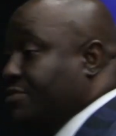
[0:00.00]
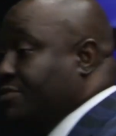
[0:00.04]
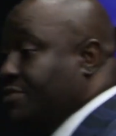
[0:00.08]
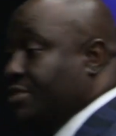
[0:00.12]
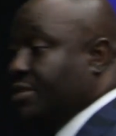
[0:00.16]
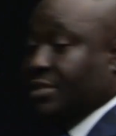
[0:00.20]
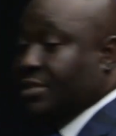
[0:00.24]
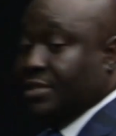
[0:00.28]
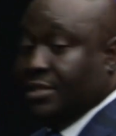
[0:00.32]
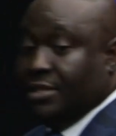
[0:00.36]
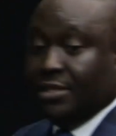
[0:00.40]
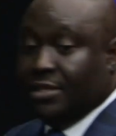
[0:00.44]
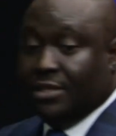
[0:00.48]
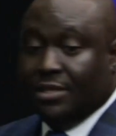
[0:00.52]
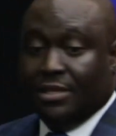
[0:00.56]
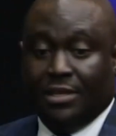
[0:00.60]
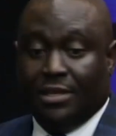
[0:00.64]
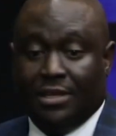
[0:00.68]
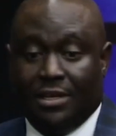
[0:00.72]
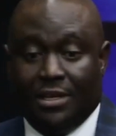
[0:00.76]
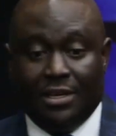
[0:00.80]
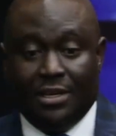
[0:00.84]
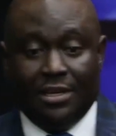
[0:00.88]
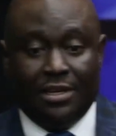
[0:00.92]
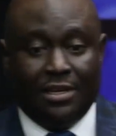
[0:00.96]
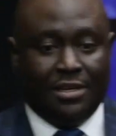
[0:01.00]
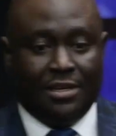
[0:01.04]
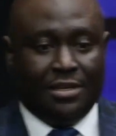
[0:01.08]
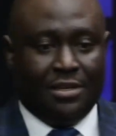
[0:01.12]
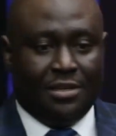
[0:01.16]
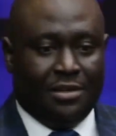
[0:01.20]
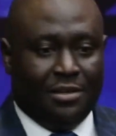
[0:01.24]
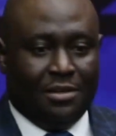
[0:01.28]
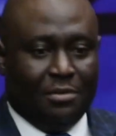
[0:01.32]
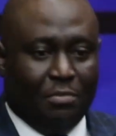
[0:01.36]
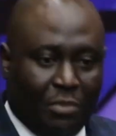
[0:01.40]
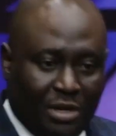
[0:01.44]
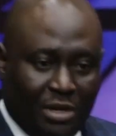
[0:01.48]
TV.
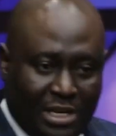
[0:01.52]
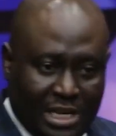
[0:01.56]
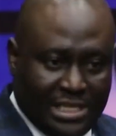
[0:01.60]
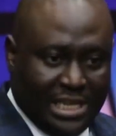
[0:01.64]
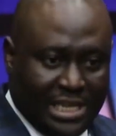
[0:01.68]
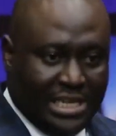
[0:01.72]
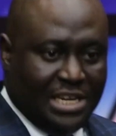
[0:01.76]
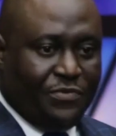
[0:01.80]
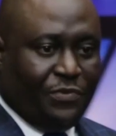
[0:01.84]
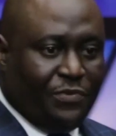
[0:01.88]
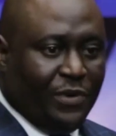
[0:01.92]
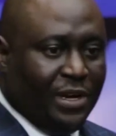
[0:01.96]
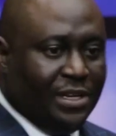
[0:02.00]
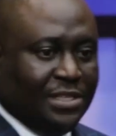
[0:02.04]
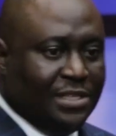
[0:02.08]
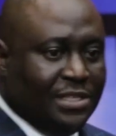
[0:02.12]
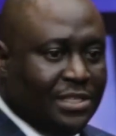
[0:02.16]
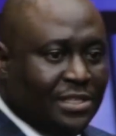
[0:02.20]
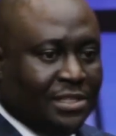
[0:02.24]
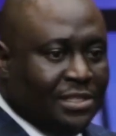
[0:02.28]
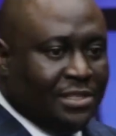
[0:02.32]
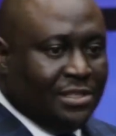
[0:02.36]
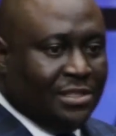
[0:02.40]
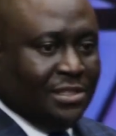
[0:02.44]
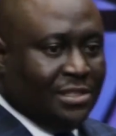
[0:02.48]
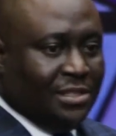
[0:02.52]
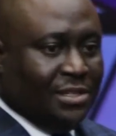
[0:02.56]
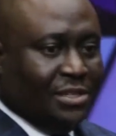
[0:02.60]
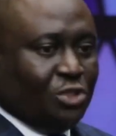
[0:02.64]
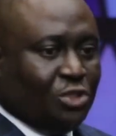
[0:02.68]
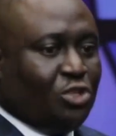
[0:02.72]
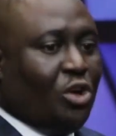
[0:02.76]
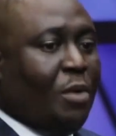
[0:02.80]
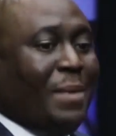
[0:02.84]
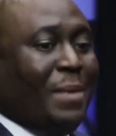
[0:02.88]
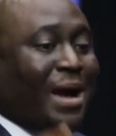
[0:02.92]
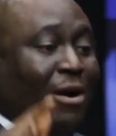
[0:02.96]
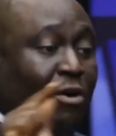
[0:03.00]
But there's a difference.
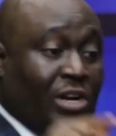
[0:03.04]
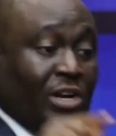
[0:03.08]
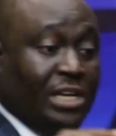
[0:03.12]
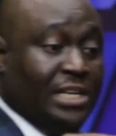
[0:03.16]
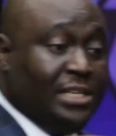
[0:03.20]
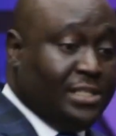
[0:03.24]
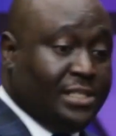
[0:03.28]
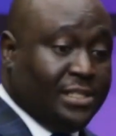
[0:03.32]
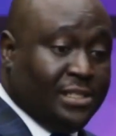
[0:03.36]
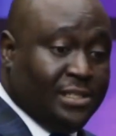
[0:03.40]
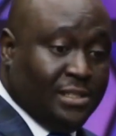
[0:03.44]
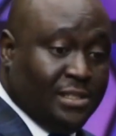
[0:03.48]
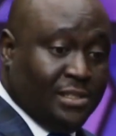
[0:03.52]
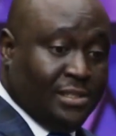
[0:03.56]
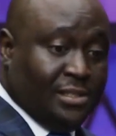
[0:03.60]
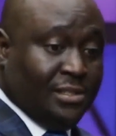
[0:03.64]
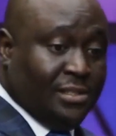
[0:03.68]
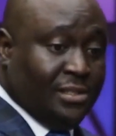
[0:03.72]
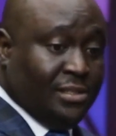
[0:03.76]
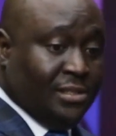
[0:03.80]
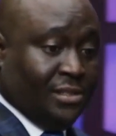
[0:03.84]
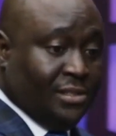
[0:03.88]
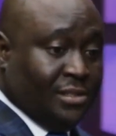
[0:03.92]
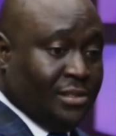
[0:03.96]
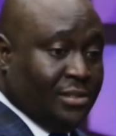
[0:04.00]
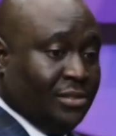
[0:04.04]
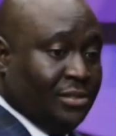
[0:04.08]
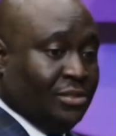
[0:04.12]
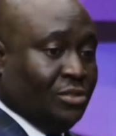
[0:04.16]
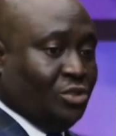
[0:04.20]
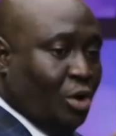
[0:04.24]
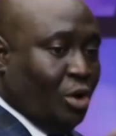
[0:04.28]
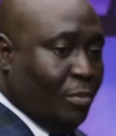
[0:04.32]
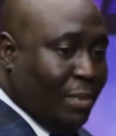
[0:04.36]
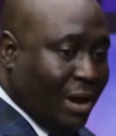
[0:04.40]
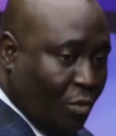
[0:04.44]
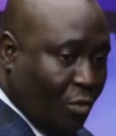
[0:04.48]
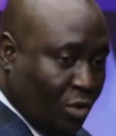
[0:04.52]
Some are on it,
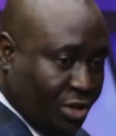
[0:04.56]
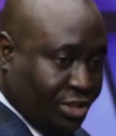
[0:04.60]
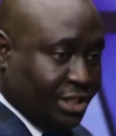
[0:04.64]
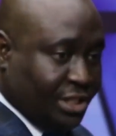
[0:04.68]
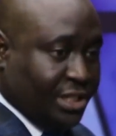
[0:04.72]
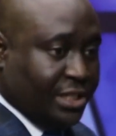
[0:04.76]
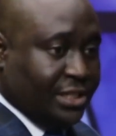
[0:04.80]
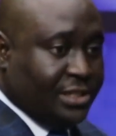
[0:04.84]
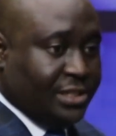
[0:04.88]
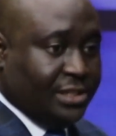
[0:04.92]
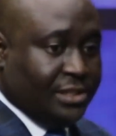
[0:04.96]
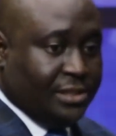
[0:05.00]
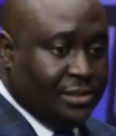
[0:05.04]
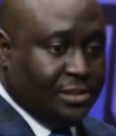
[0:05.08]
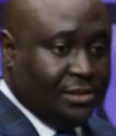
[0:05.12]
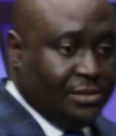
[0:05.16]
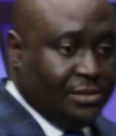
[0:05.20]
some are watching it.